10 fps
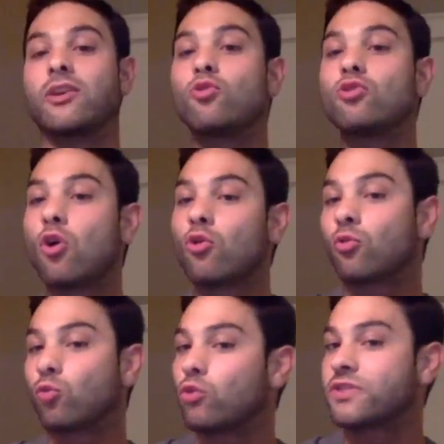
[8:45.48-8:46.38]
they don't know the
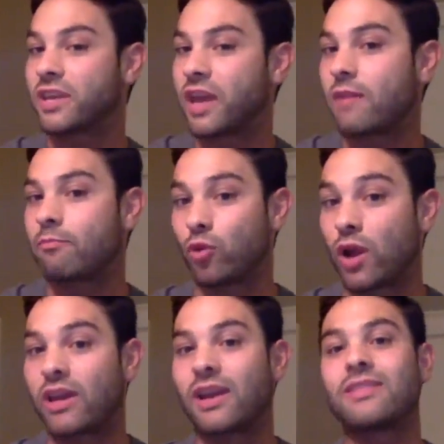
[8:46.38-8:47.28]
rules they can't
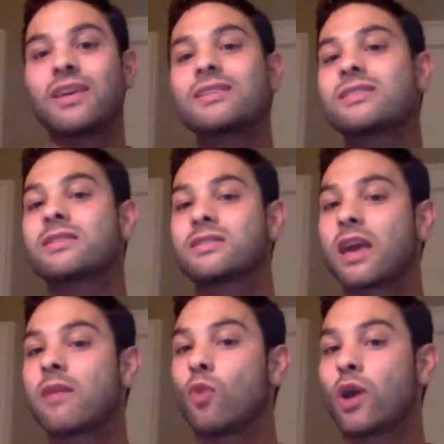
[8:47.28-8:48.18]
break. And I think it's the
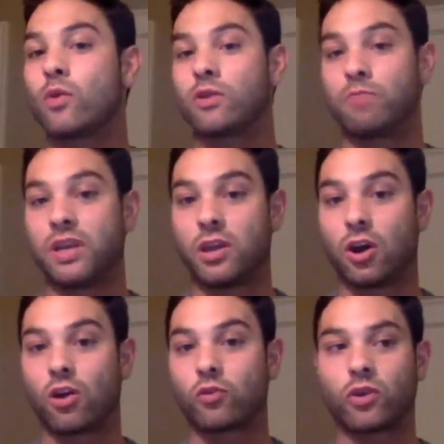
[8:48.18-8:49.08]
same way with
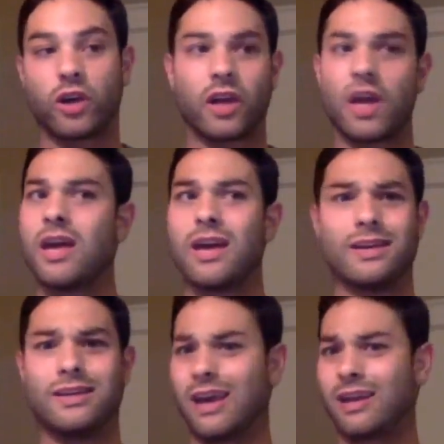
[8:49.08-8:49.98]
BDRs where like,
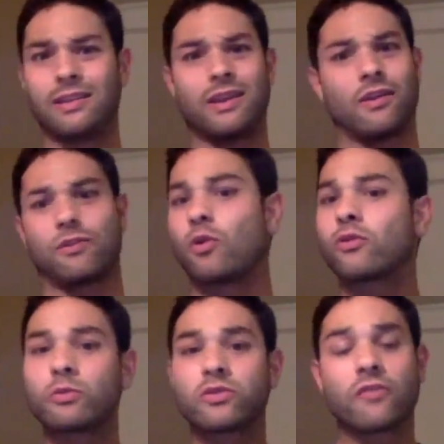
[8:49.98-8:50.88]
get in there, throw
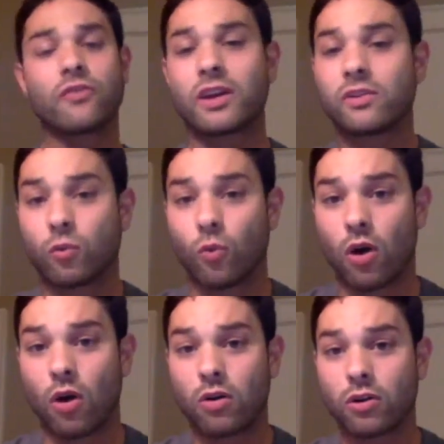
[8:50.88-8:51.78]
some stuff against the
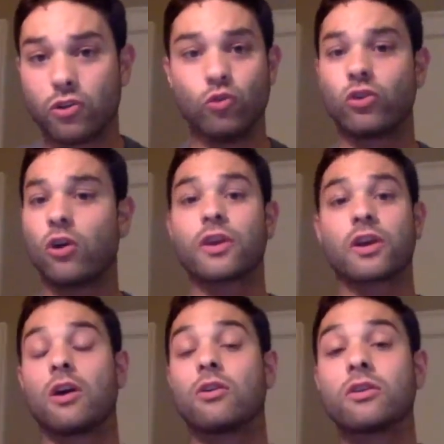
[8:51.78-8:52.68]
wall, use all the
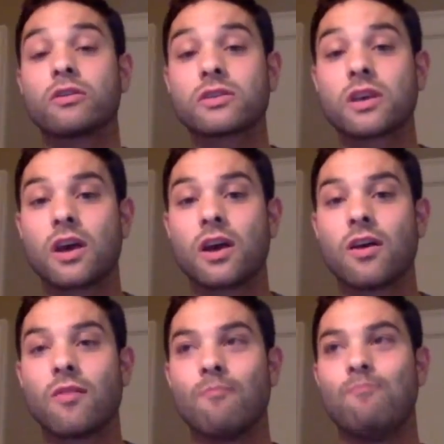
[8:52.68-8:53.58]
colors,
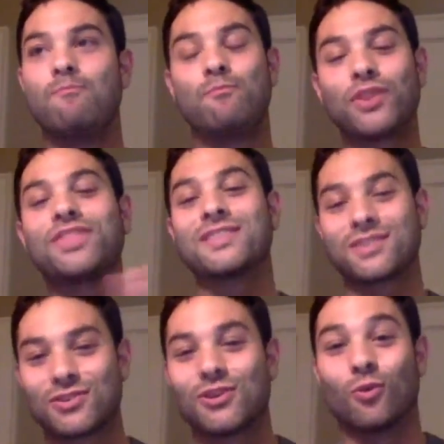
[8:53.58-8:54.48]
but this
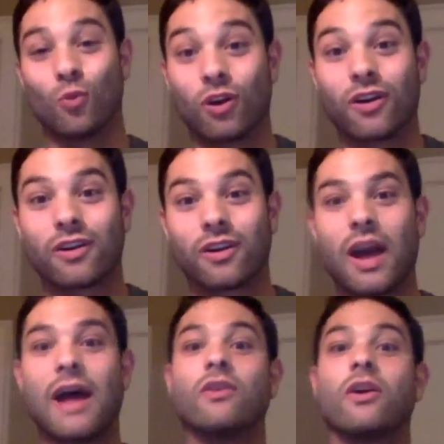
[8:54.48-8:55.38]
is going to work.
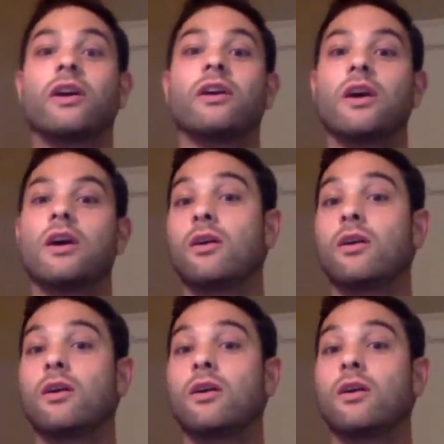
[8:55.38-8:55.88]
And like